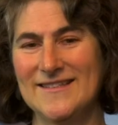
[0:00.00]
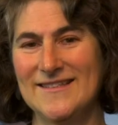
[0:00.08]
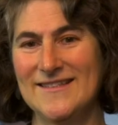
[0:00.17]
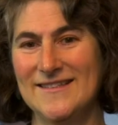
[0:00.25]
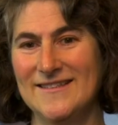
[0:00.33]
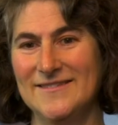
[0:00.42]

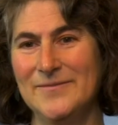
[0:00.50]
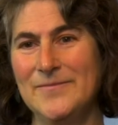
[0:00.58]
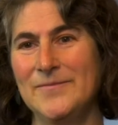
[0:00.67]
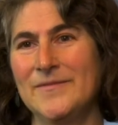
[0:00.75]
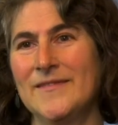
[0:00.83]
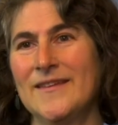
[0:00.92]
this year.
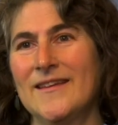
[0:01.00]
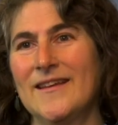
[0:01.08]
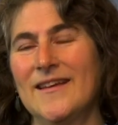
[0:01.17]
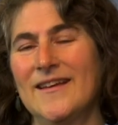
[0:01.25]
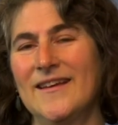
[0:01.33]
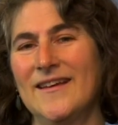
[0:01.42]

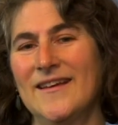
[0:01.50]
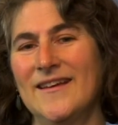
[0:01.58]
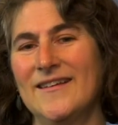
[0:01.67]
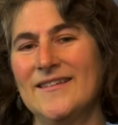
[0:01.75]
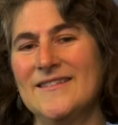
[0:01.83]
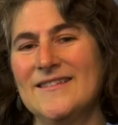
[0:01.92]

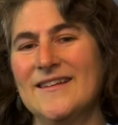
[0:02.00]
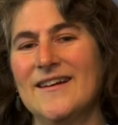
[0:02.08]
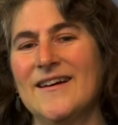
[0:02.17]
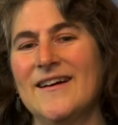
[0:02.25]
And